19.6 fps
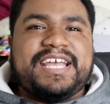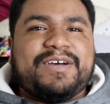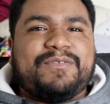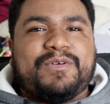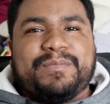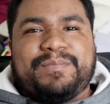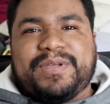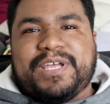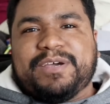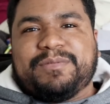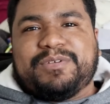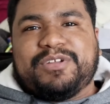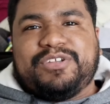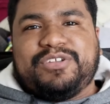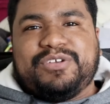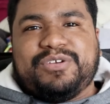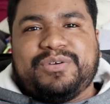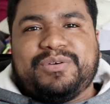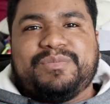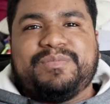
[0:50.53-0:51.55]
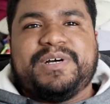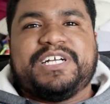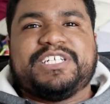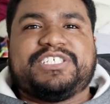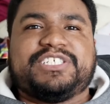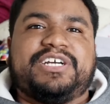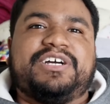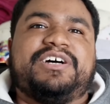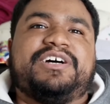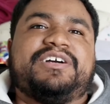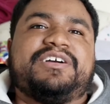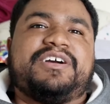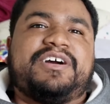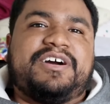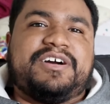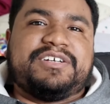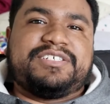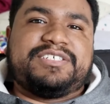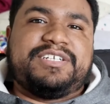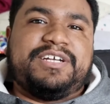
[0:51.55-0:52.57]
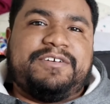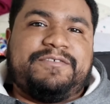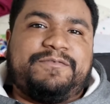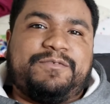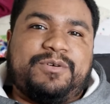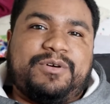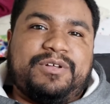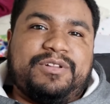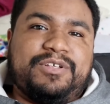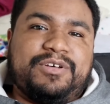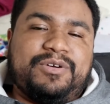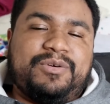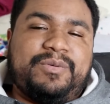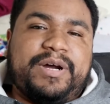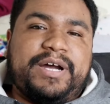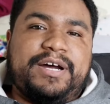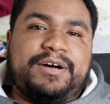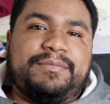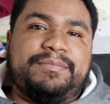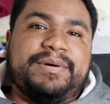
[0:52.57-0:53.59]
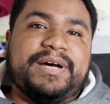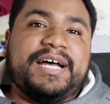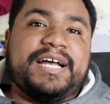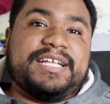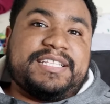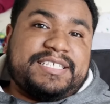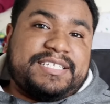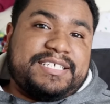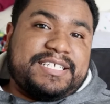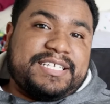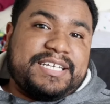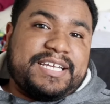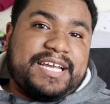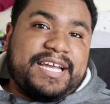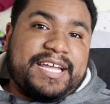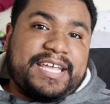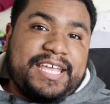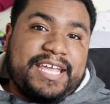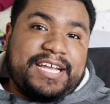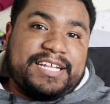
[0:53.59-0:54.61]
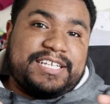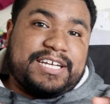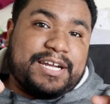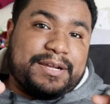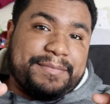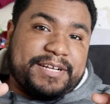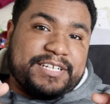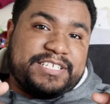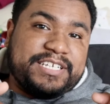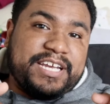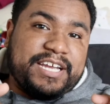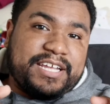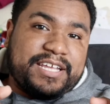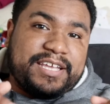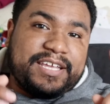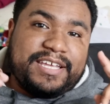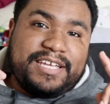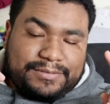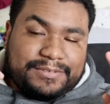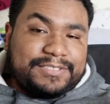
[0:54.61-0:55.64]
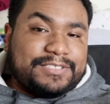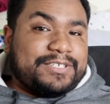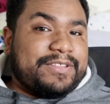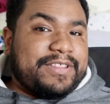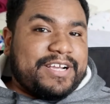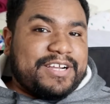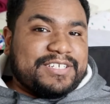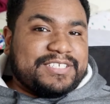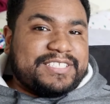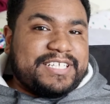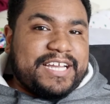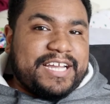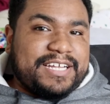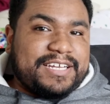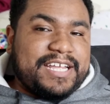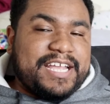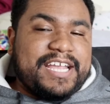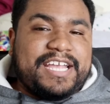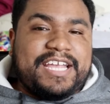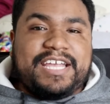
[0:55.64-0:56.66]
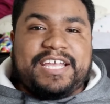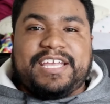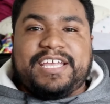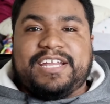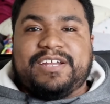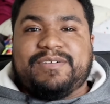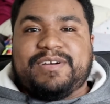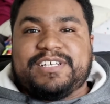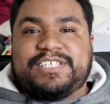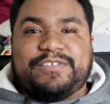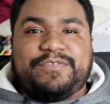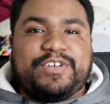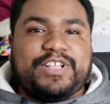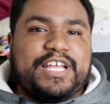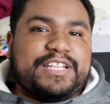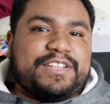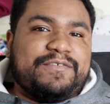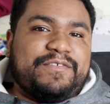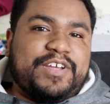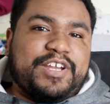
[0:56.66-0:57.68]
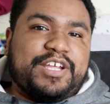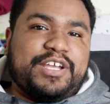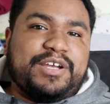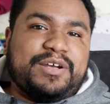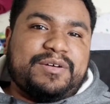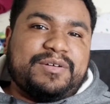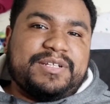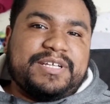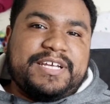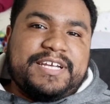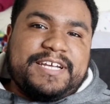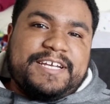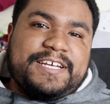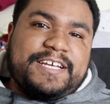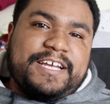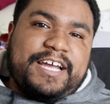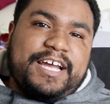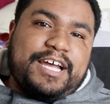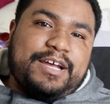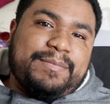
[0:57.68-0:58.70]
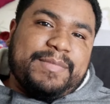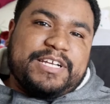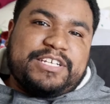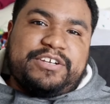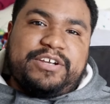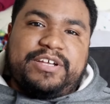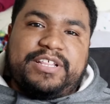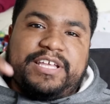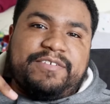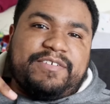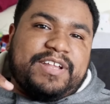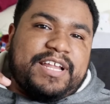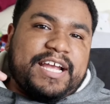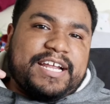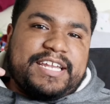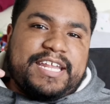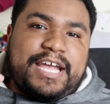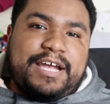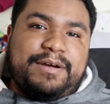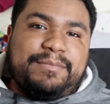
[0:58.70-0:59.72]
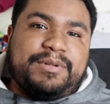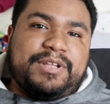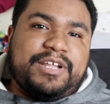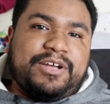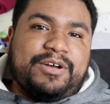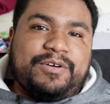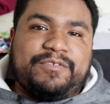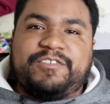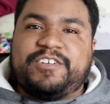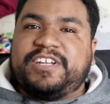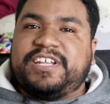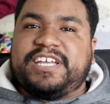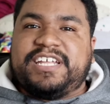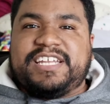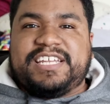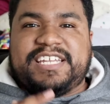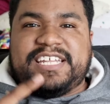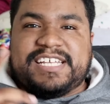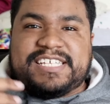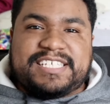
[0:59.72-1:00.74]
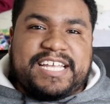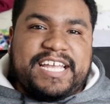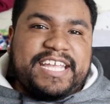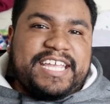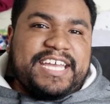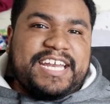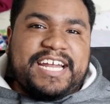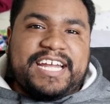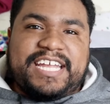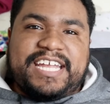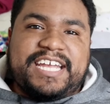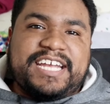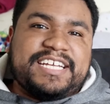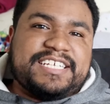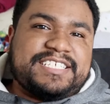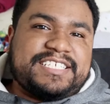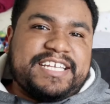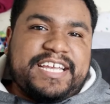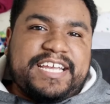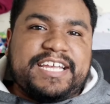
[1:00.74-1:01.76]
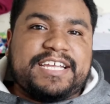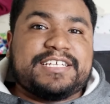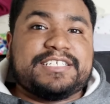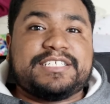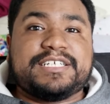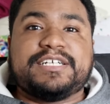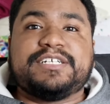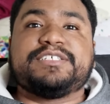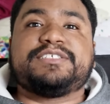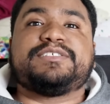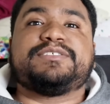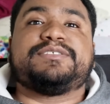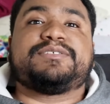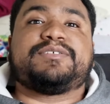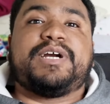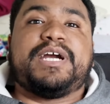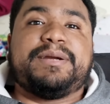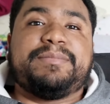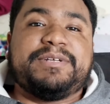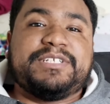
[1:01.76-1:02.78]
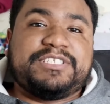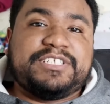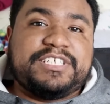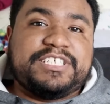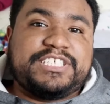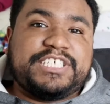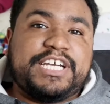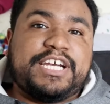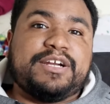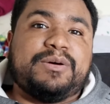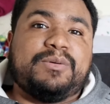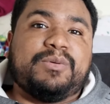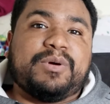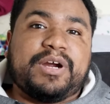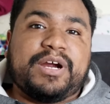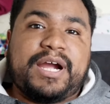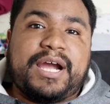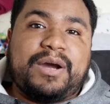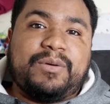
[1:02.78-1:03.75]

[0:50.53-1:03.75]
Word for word: won't be able to do much on car stuff for a little while but I can talk about tech so there's that. Anyways, if you liked the video, uh, make sure you leave a like down below if you didn't dislike it, I guess, and consider subscribing to the channel where I